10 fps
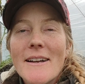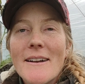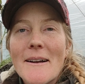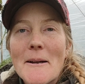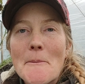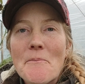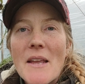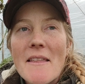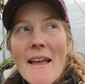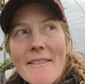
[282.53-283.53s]

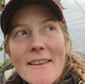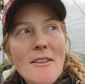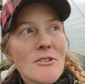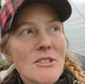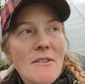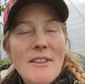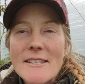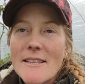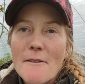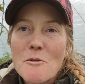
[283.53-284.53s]
and that the other stuff
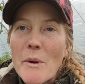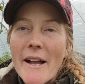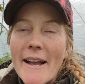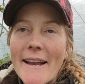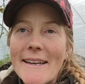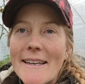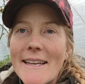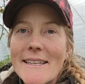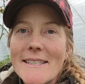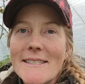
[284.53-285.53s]
that's left behind
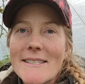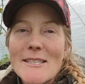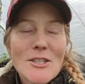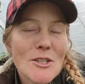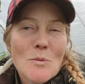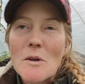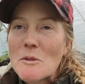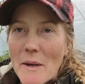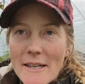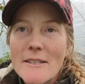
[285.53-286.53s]
is just
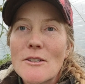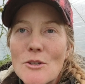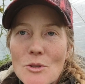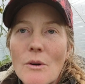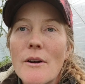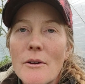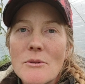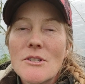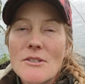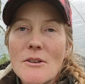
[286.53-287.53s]
worked back into the soil,
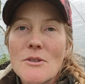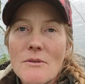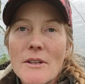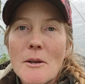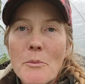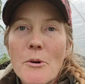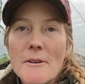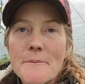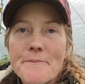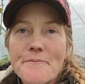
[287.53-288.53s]
which is also really
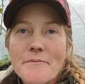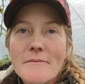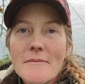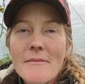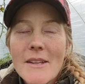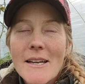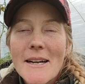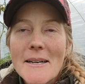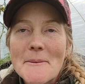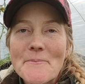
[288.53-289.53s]
important.
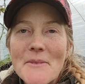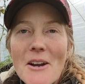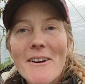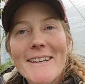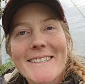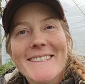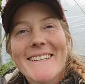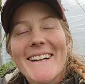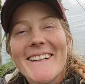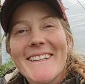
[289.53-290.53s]
All right,
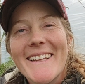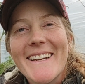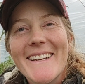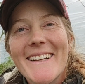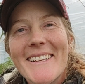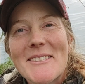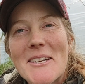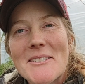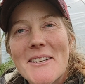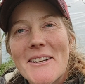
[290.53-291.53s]
I'll
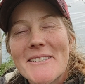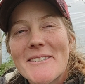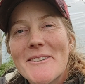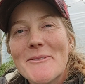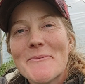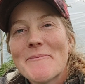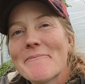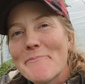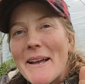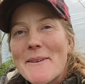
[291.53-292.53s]
talk to you all soon.
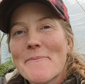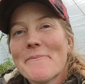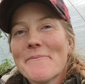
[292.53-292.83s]
Bye.